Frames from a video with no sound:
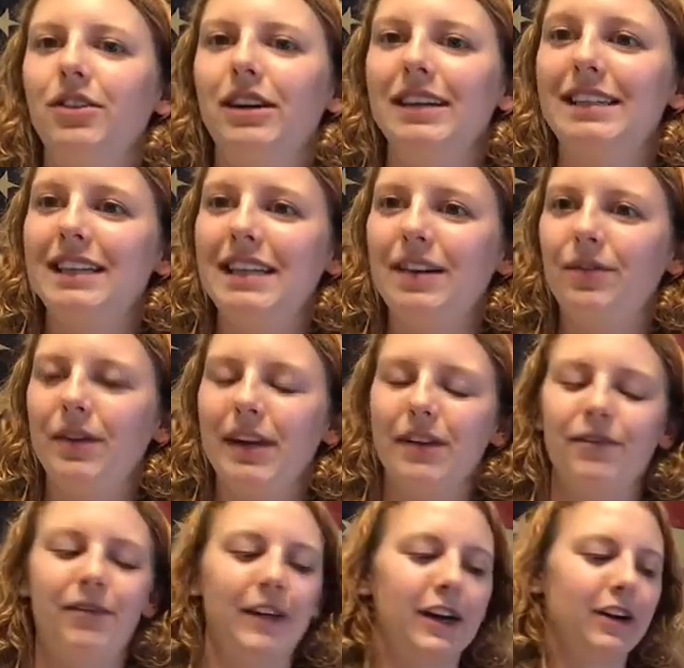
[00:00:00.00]
Let's see if we can
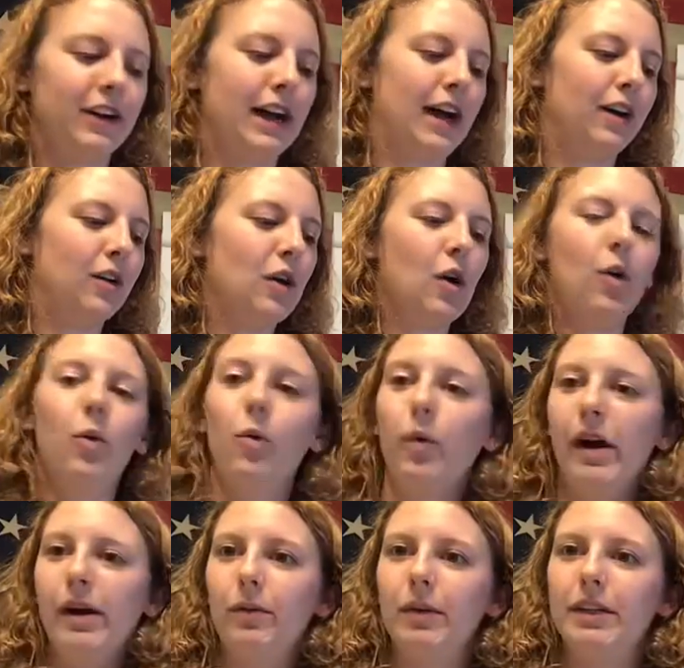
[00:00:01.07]
figure out
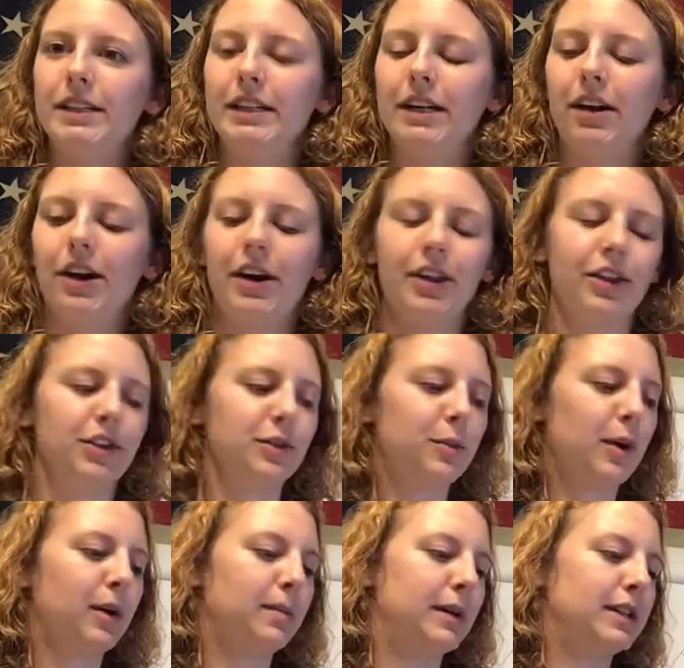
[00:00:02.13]
what was the author's
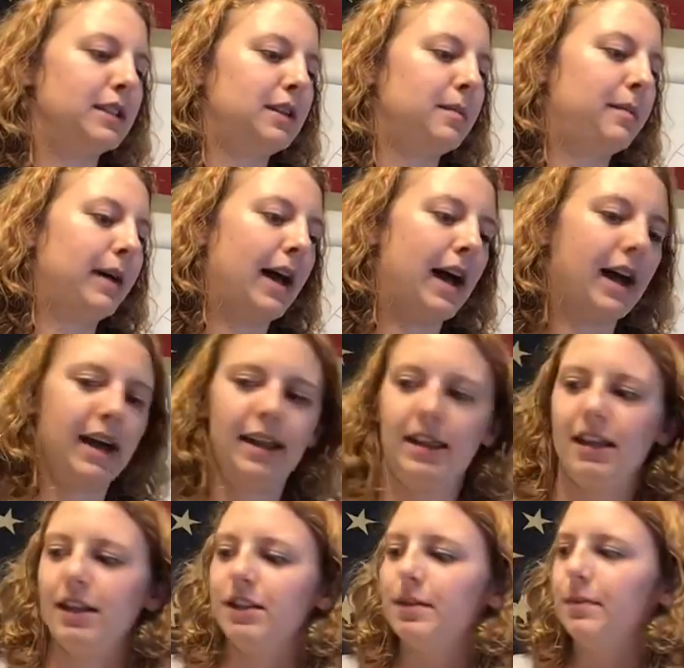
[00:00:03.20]
purpose behind
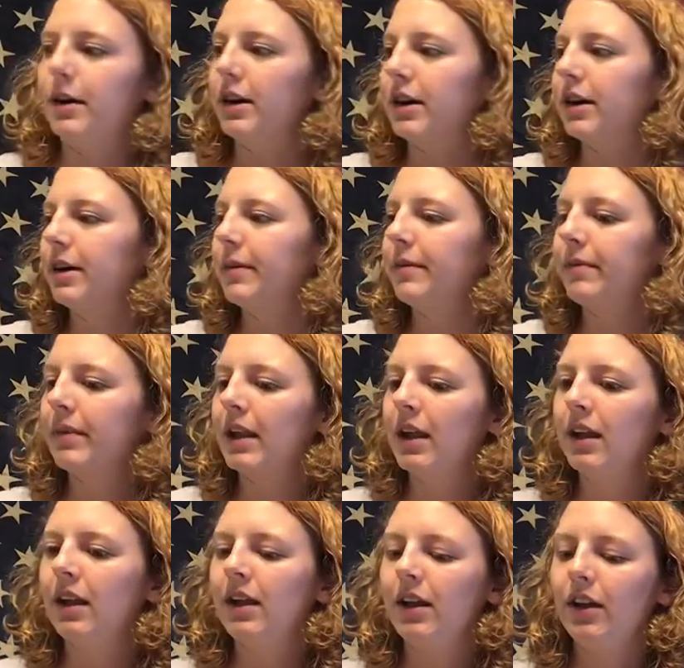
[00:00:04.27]
this book.
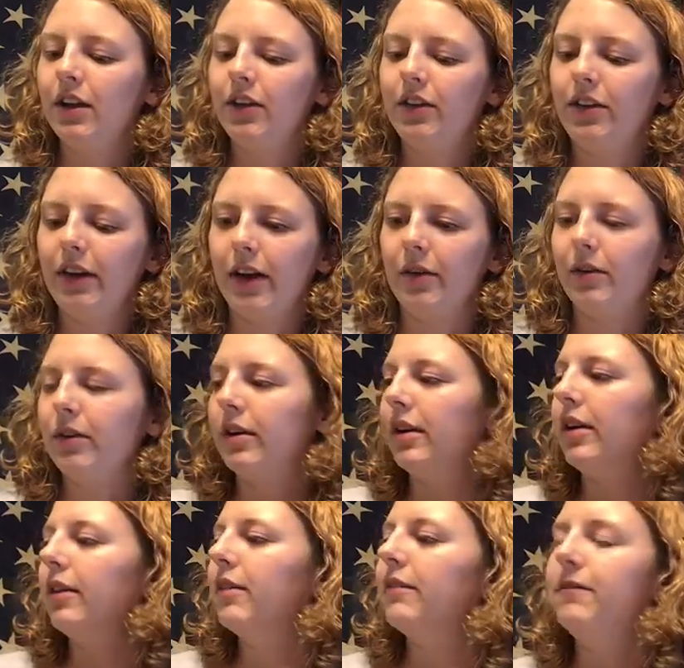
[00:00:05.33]
So,
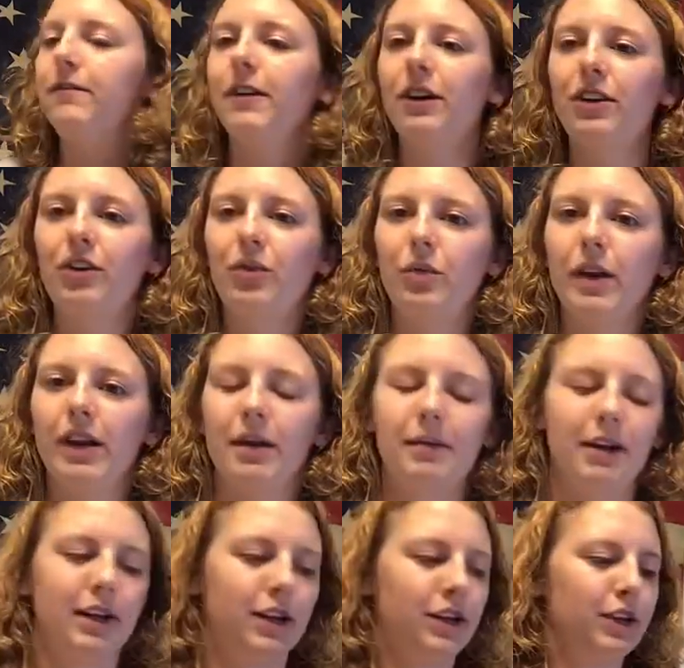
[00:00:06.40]
first one I'm
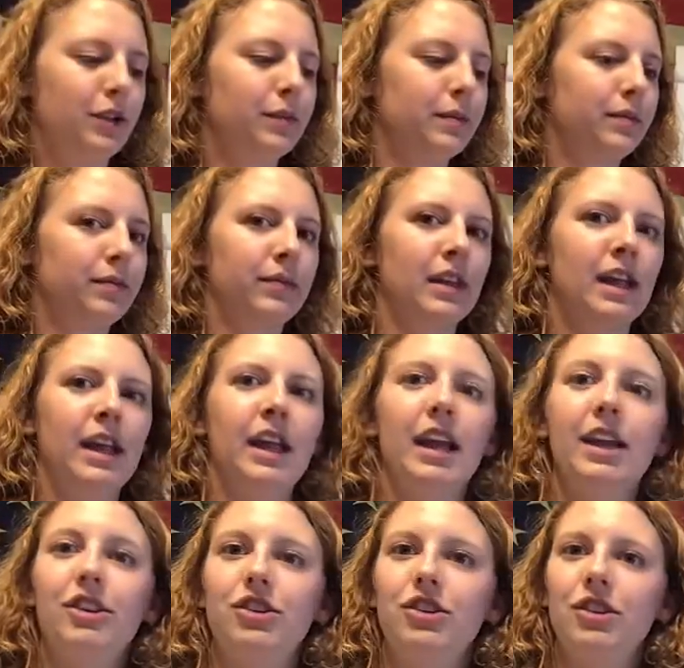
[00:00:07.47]
going to do,
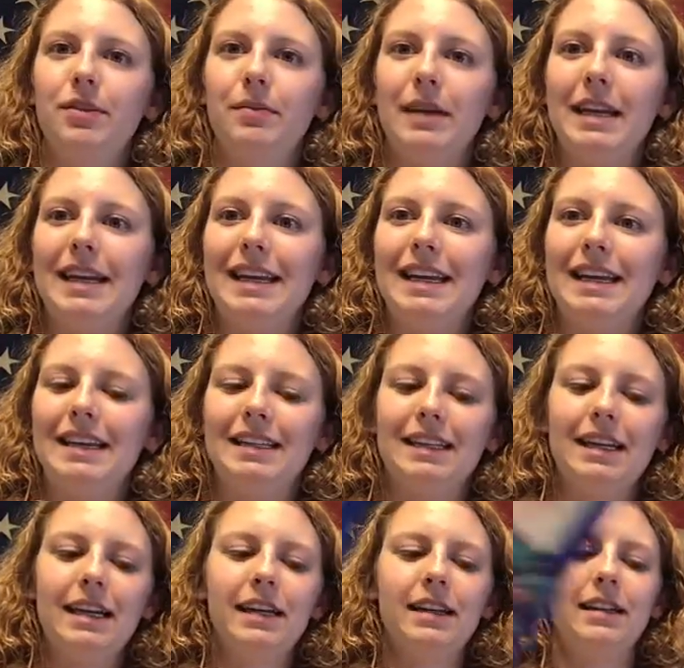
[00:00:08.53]
it should be easy.